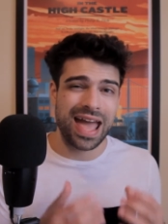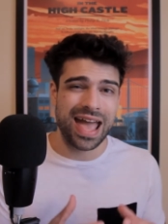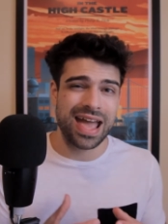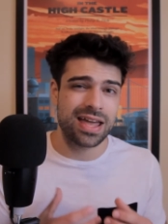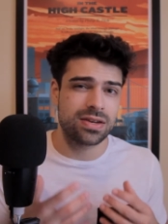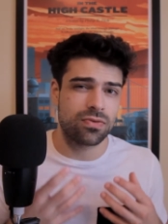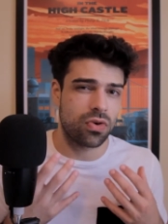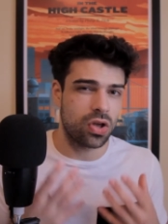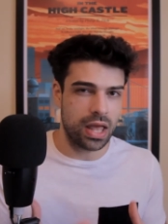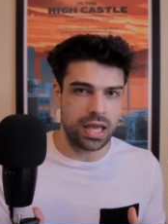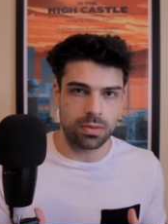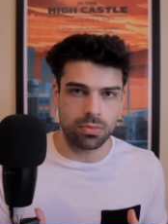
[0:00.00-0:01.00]
and
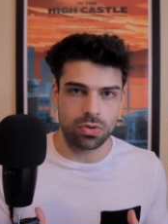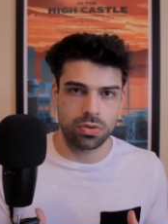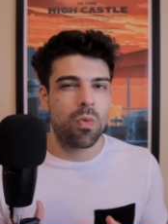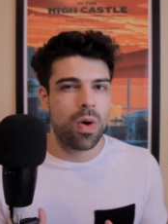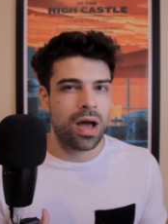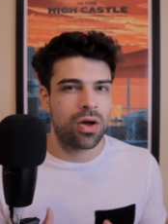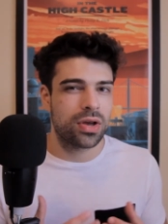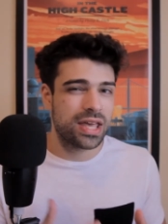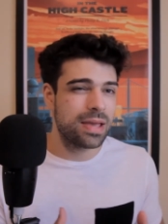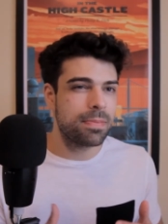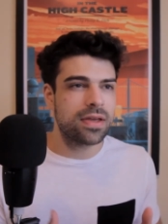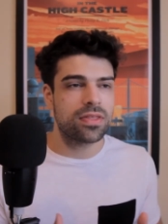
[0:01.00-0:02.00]
relatable, while
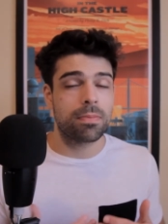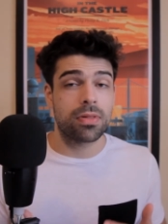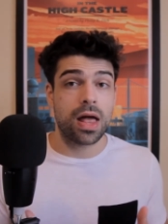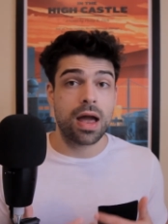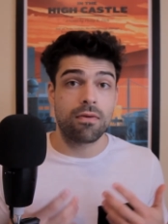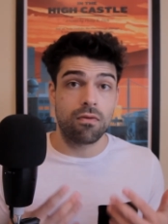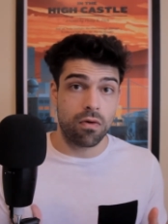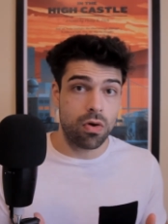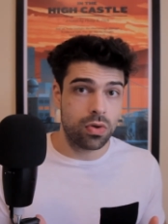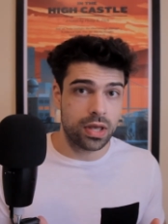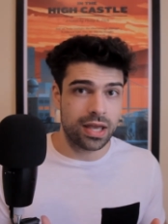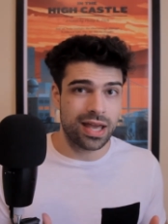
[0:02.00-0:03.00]
keeping the plot
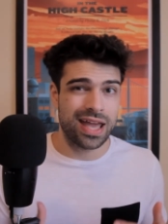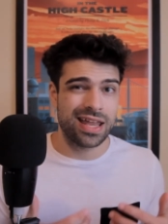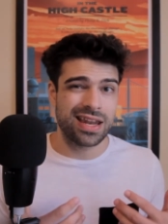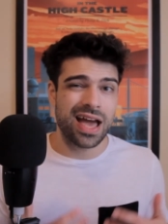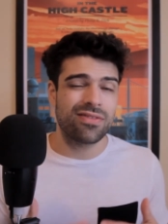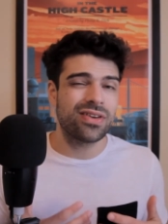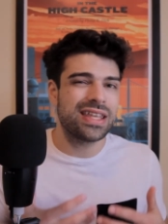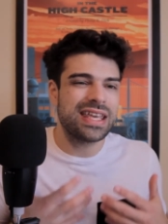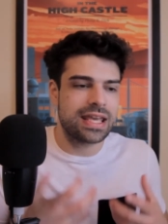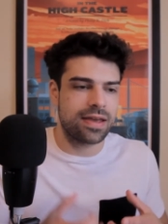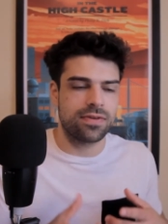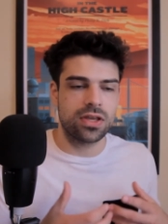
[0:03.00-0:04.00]
rolling and not really
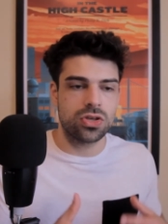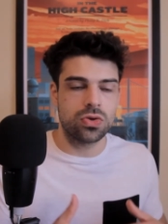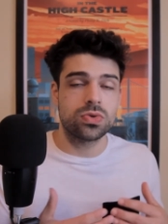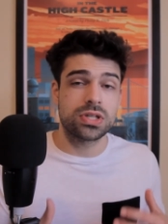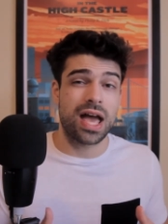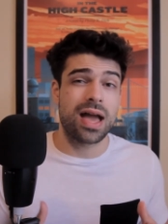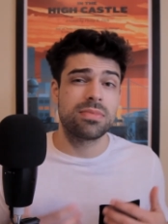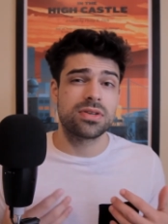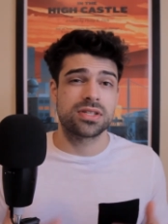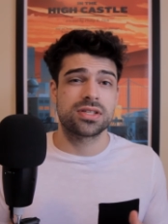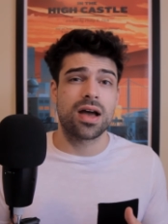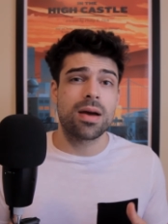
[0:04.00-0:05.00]
giving you time to
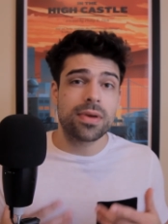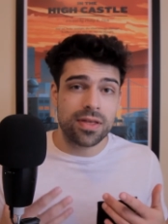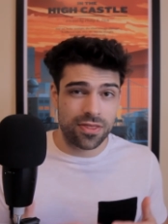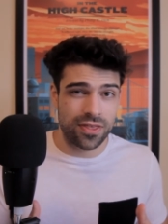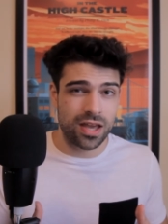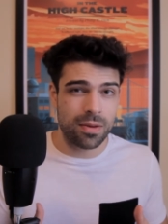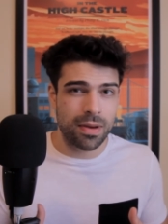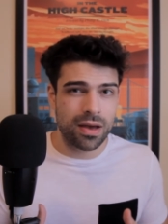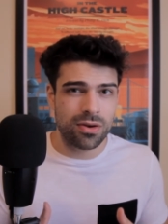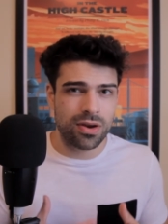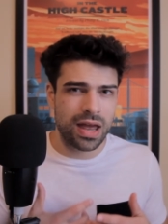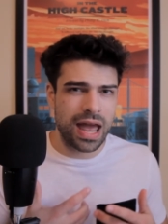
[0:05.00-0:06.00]
stop and think
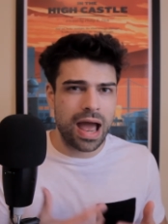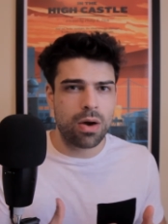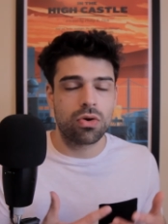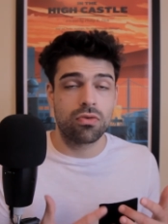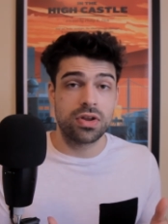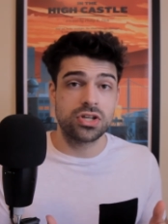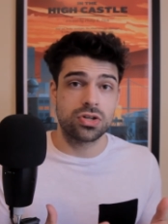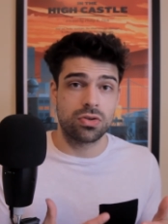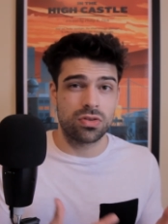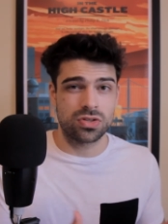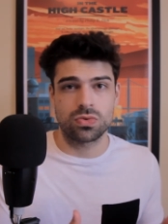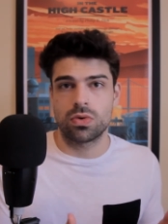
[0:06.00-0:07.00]
about how original
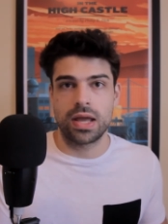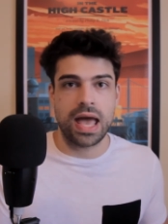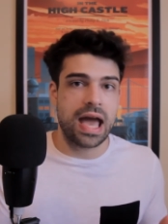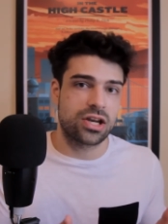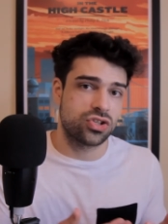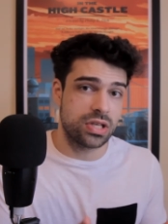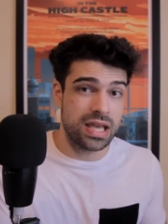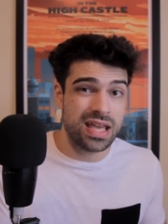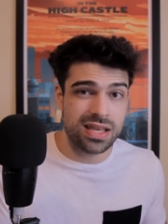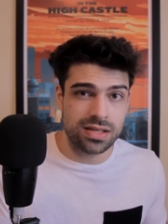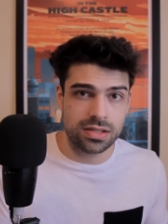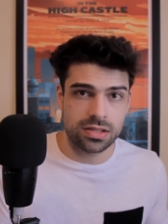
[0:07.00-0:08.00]
the story actually
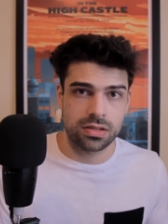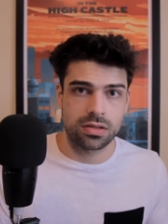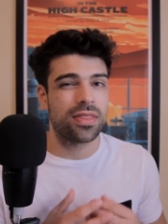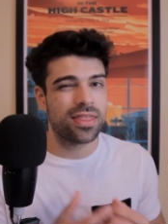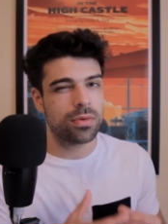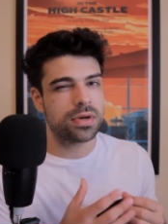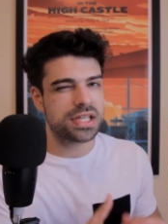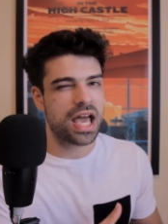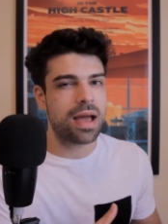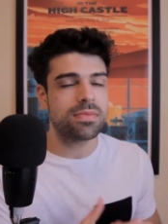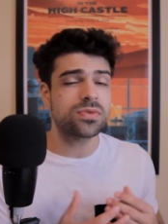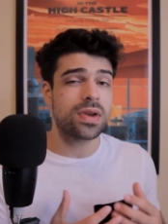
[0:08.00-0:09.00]
is. There were
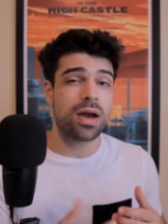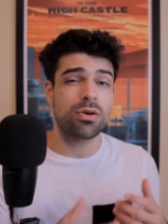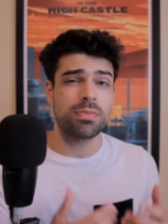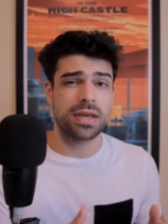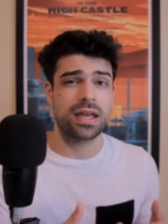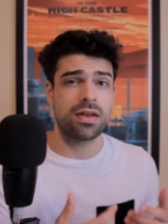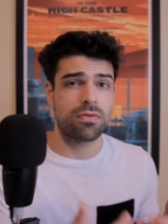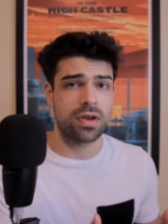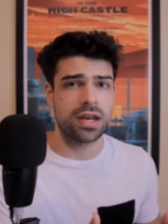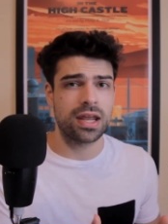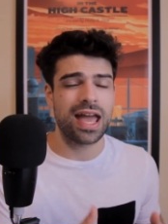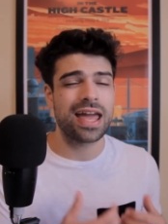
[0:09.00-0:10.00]
times when I would begin
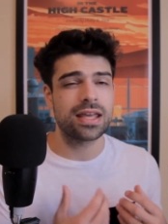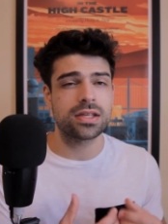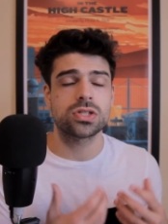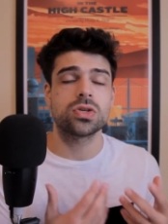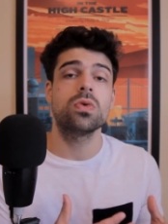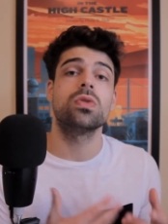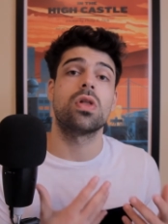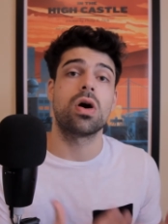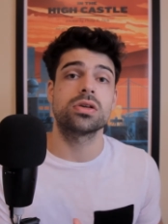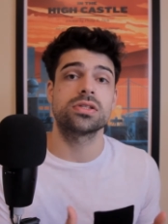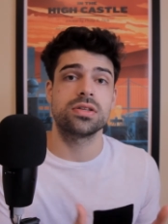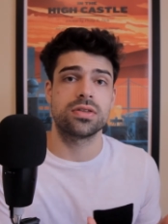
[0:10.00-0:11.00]
reading and get so
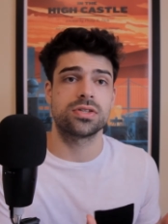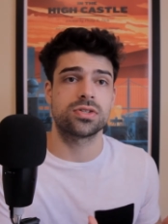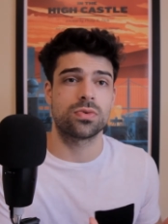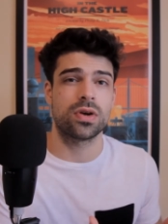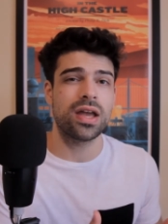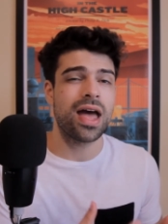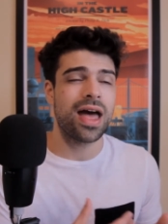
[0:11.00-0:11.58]
lost in the story